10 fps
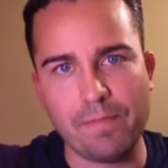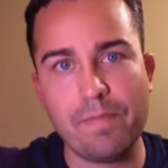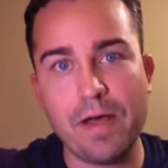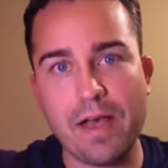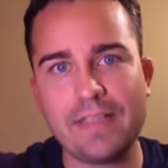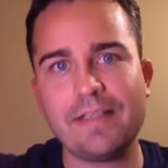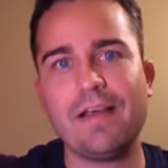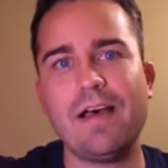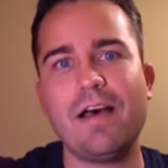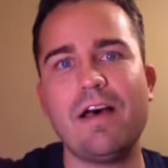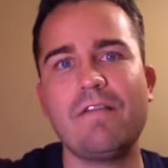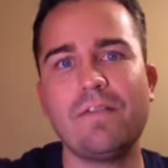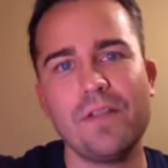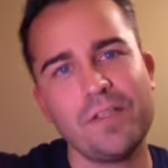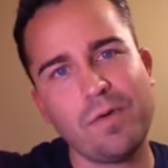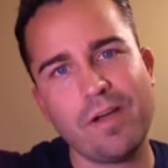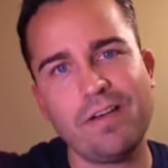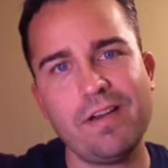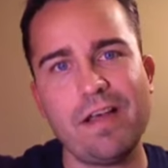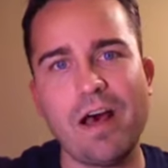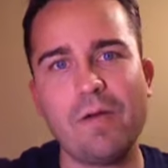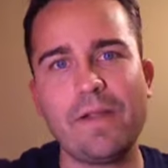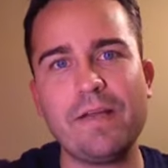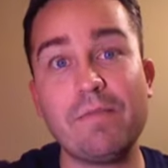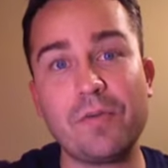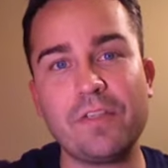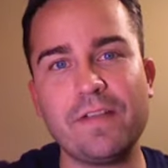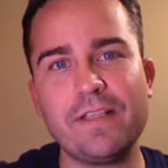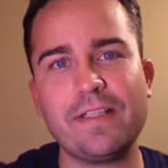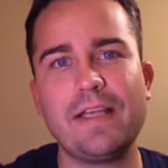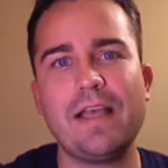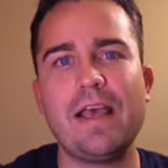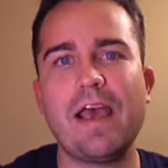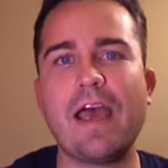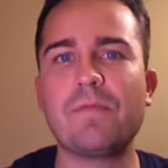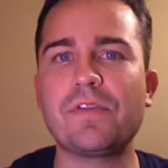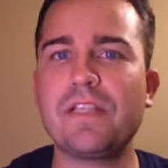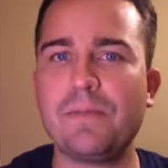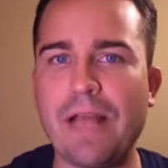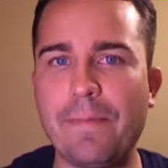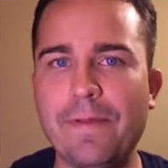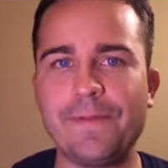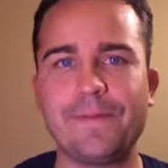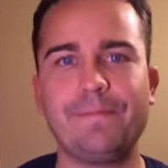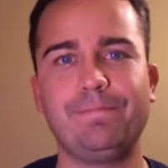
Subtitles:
But for this one, I'll read most of it, and we'll see what happens.